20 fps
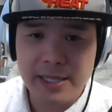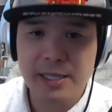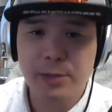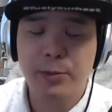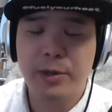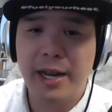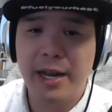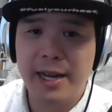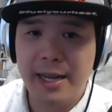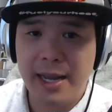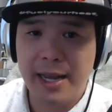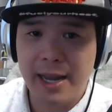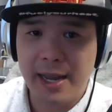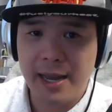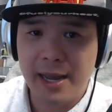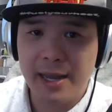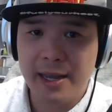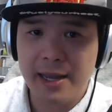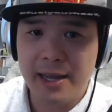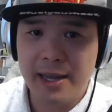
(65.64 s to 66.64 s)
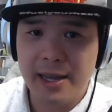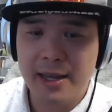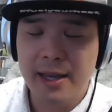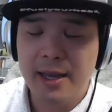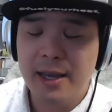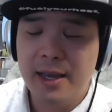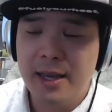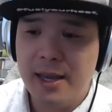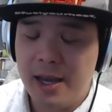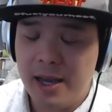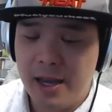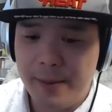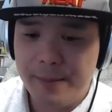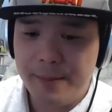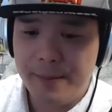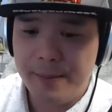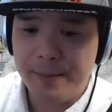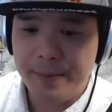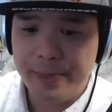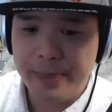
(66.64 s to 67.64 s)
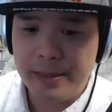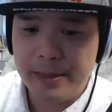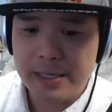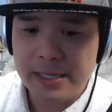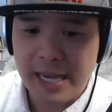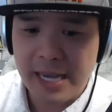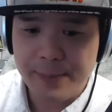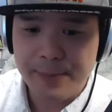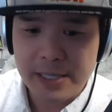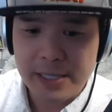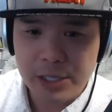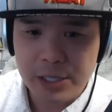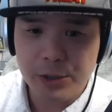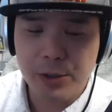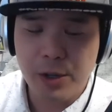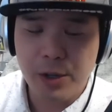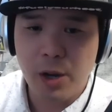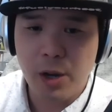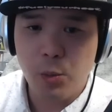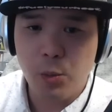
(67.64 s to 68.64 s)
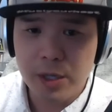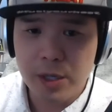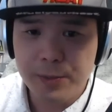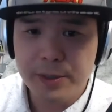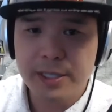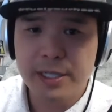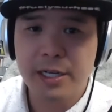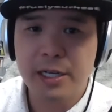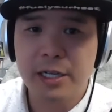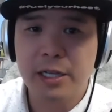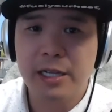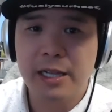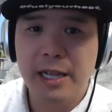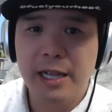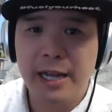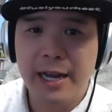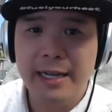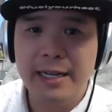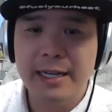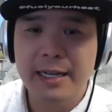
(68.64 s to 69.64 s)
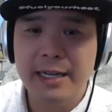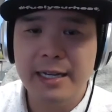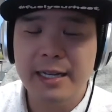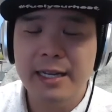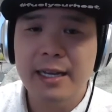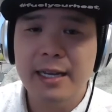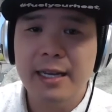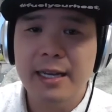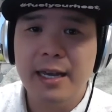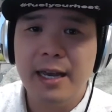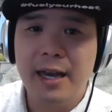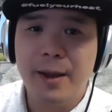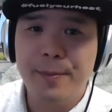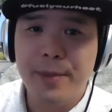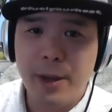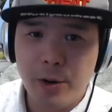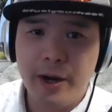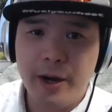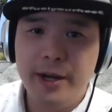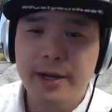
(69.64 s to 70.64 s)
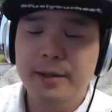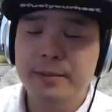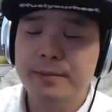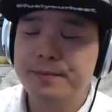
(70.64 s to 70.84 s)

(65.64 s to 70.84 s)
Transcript: is what I, I, I um, this happened to uh, one particular client. Um, they were married,